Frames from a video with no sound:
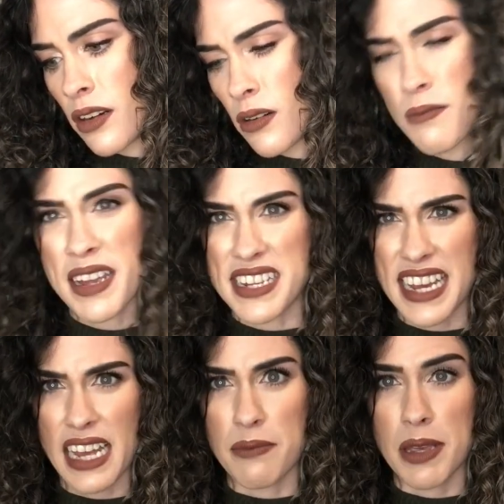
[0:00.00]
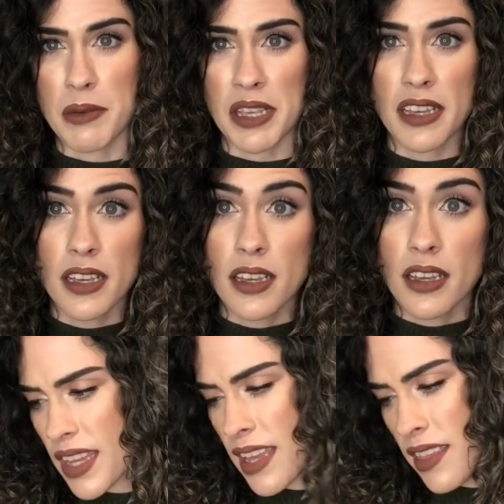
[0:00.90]
or my dad maybe,
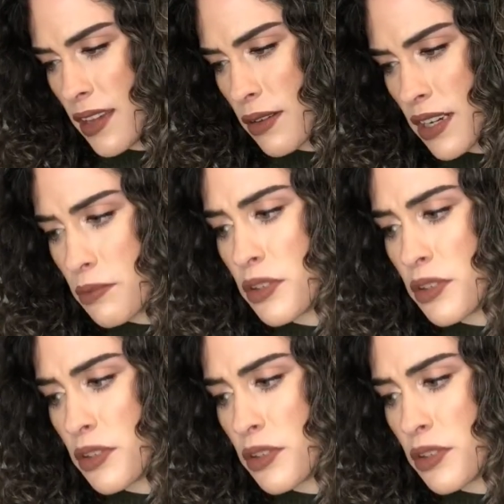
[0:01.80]
and they were at a